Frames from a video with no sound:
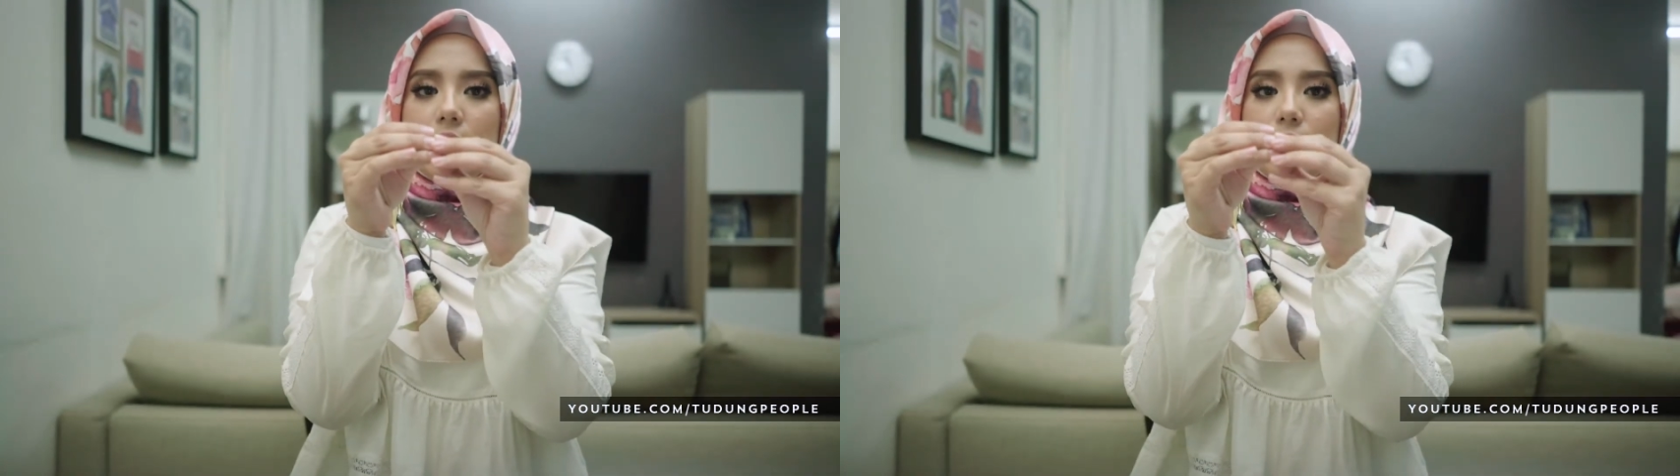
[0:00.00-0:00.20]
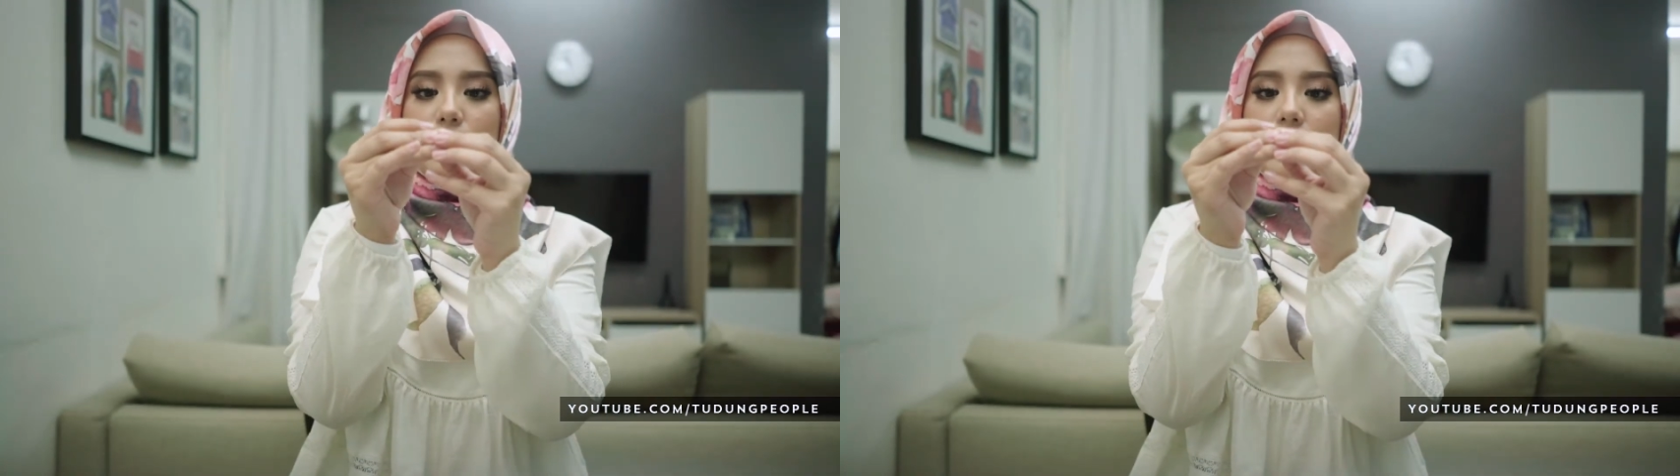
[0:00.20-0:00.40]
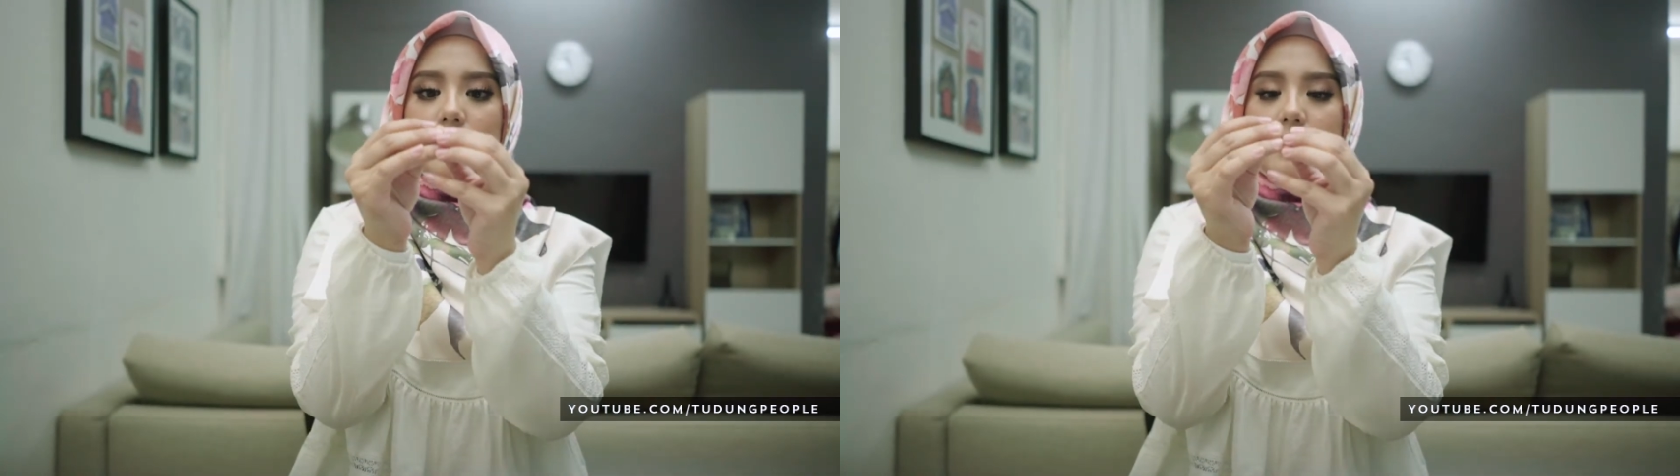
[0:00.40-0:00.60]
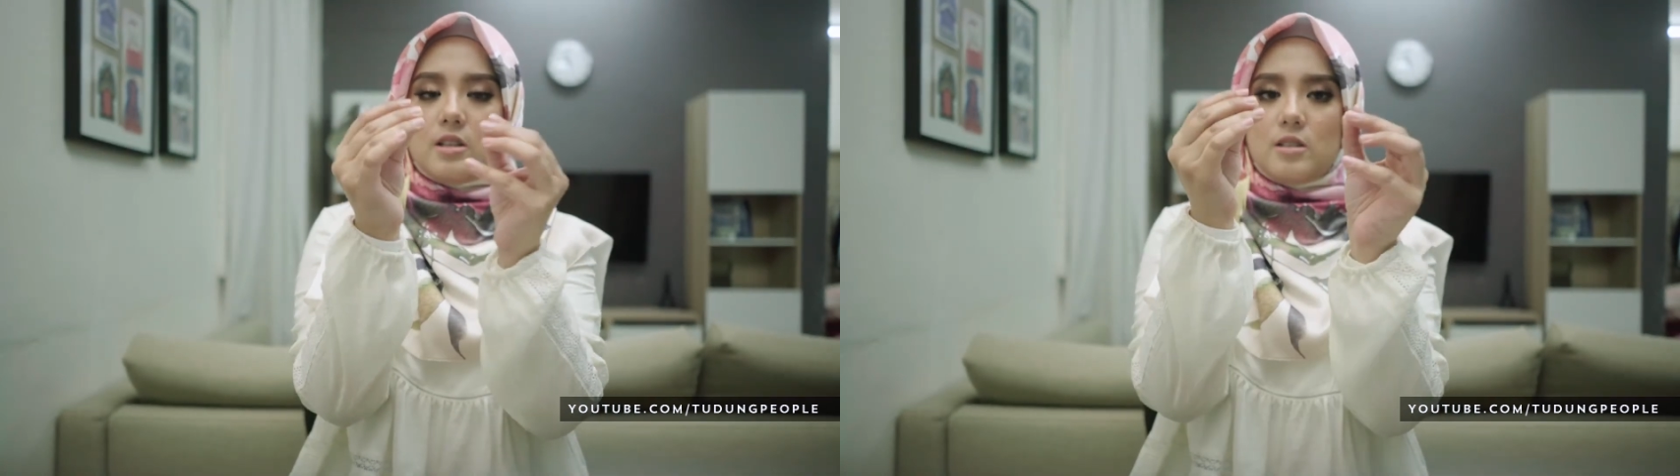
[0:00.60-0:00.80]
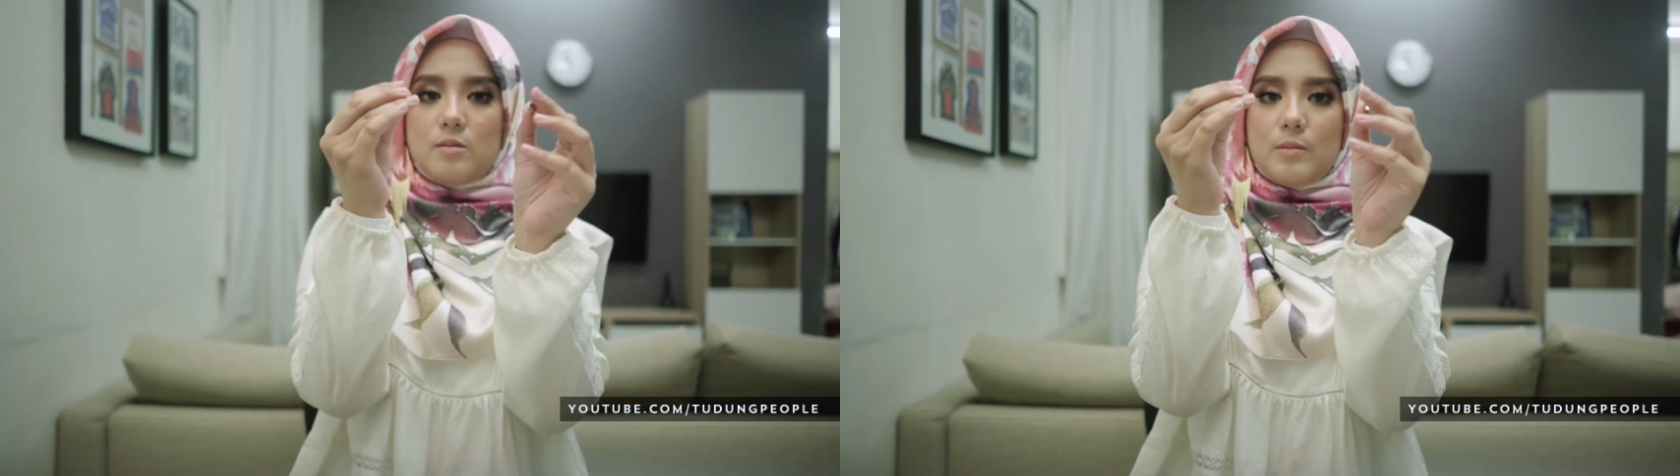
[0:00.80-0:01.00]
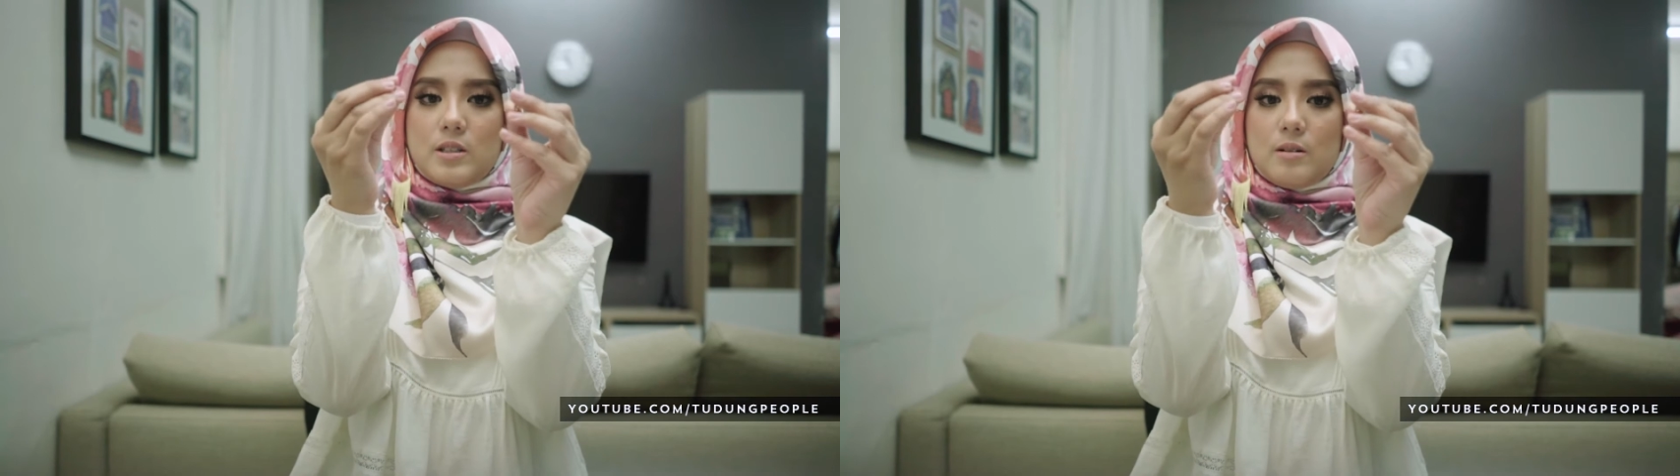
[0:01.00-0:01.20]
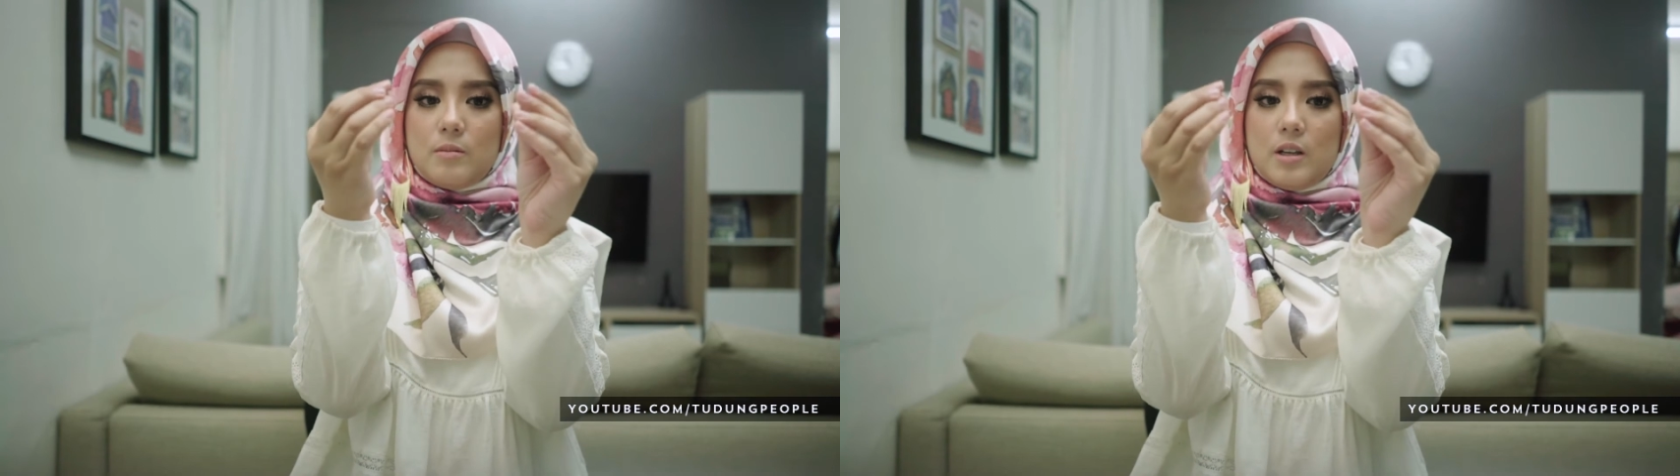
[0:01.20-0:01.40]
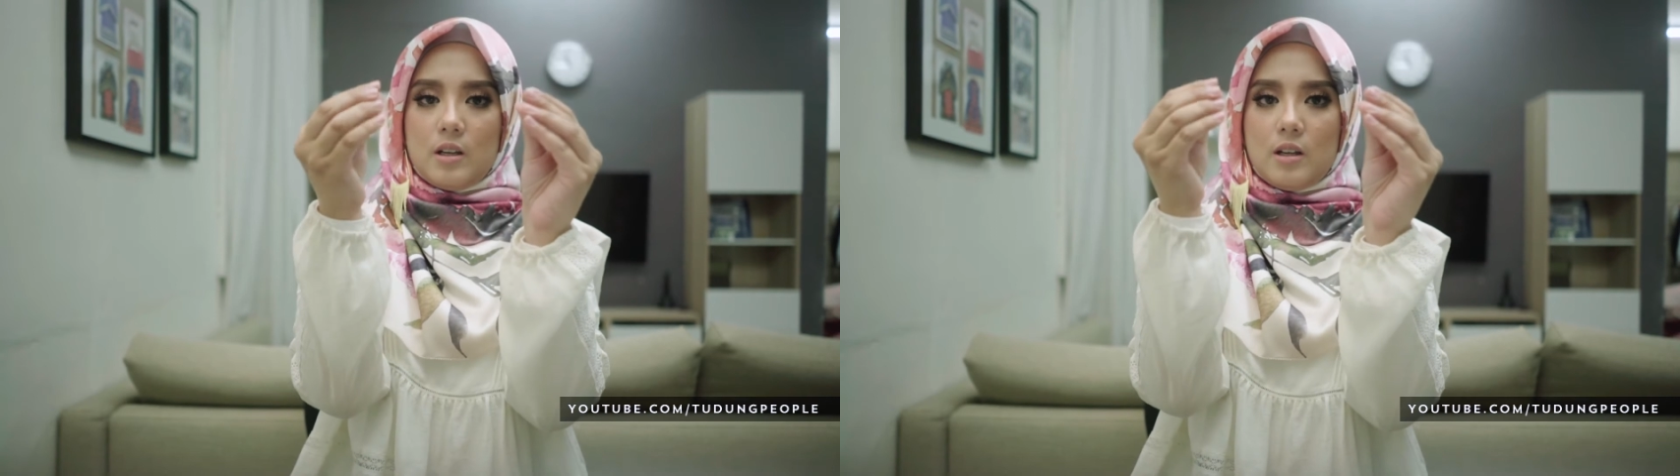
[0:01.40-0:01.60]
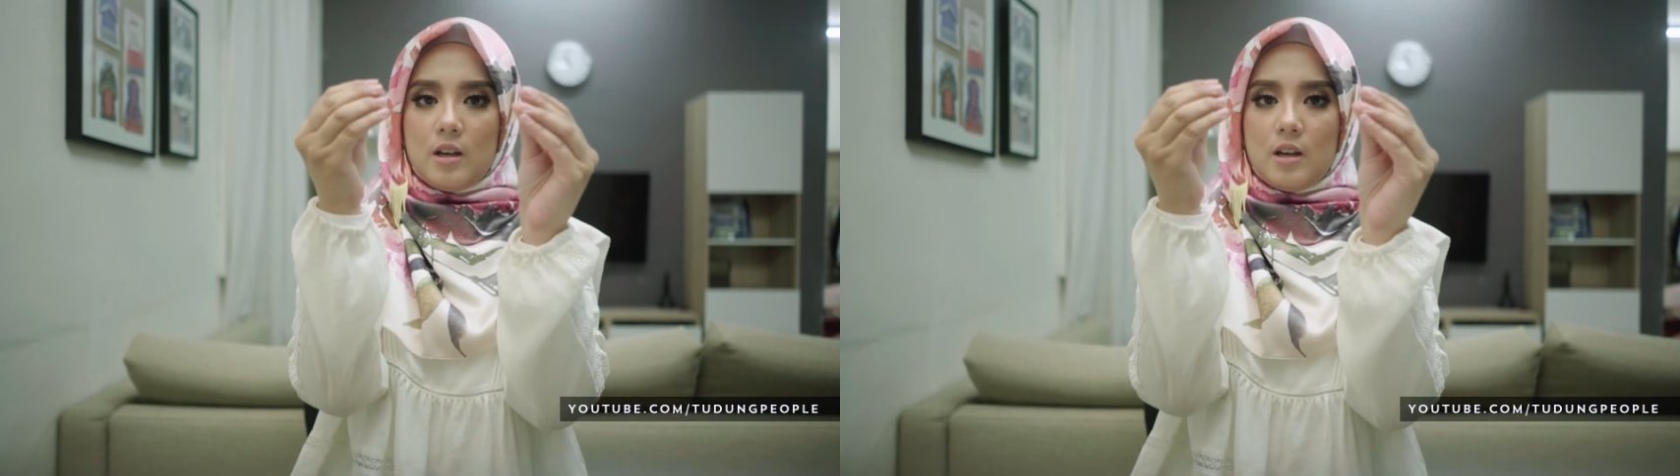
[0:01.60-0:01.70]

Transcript: it functions macam ni.